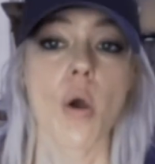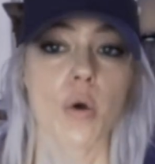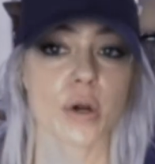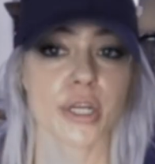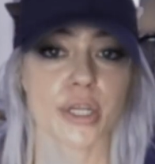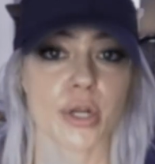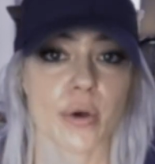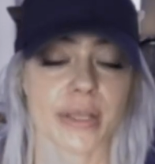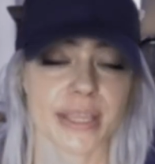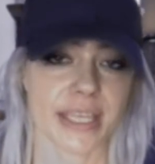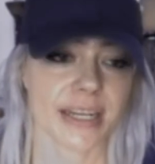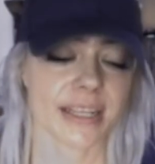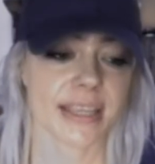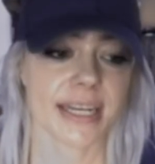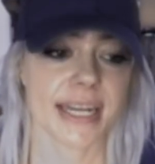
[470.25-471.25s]
or you know, at the
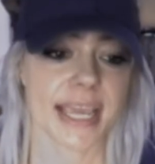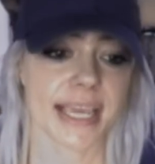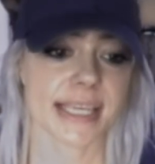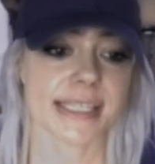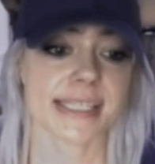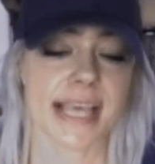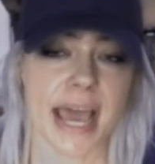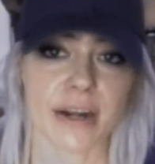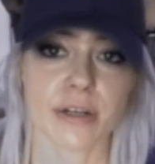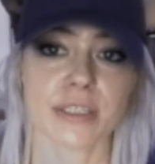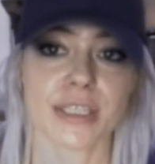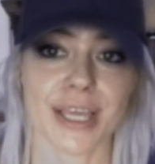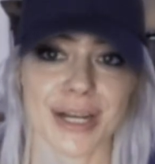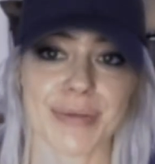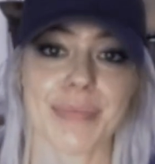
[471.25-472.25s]
end of the day
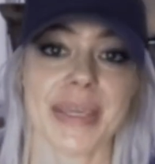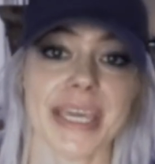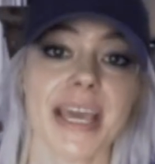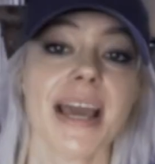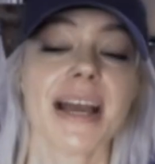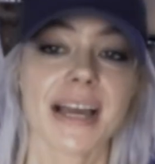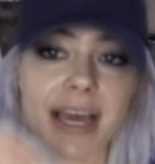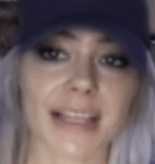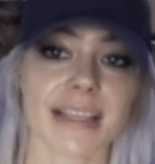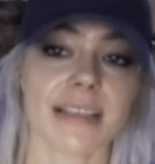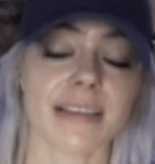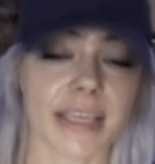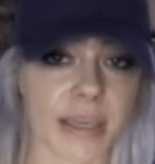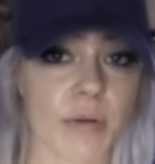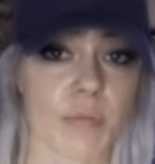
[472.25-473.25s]
Saturn's going to be kind
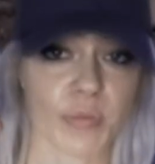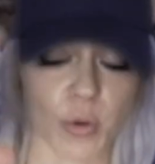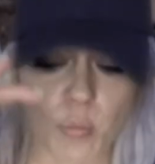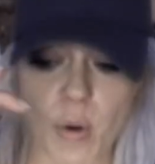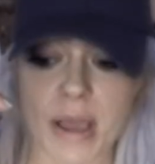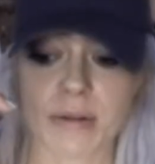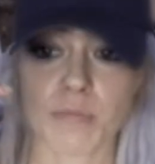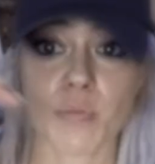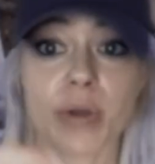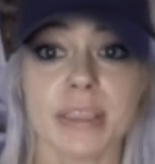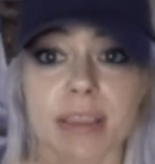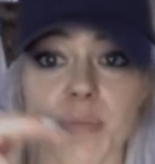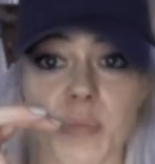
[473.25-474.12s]
of like the one with the